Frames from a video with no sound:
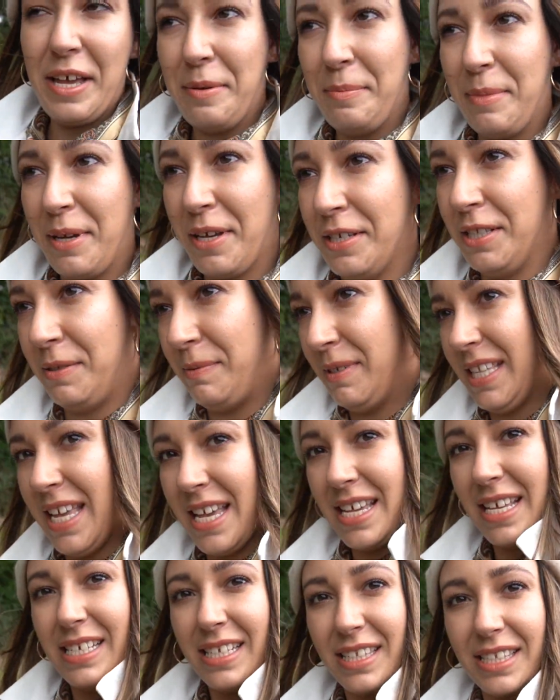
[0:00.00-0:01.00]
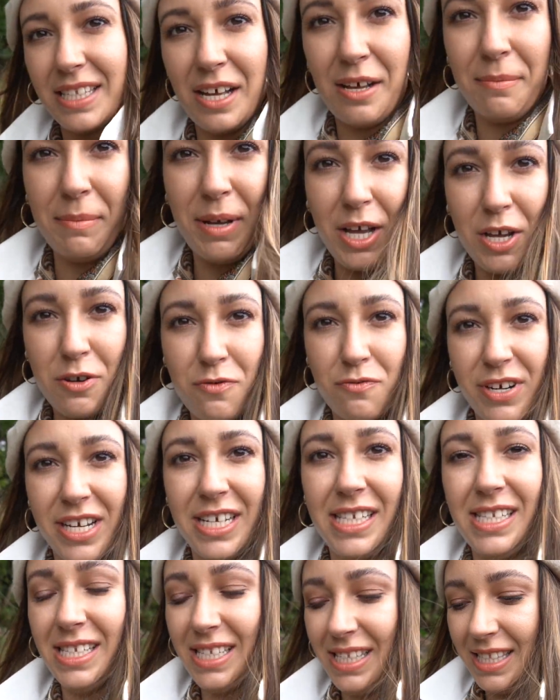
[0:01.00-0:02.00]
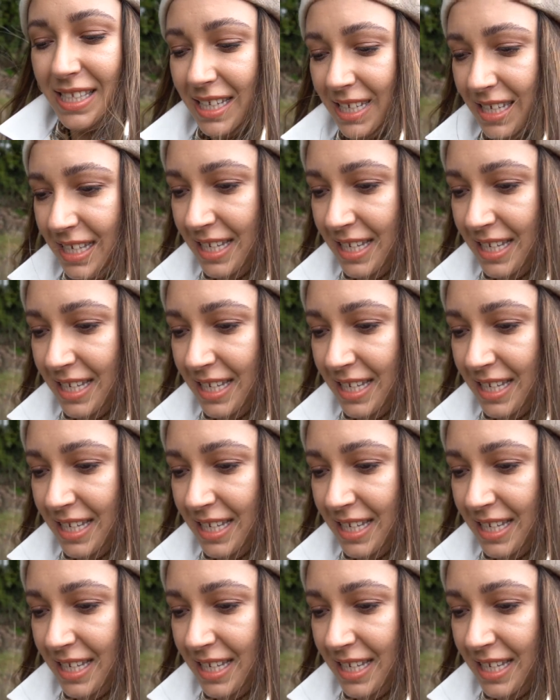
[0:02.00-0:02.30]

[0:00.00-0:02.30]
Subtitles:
because we're taking some reels,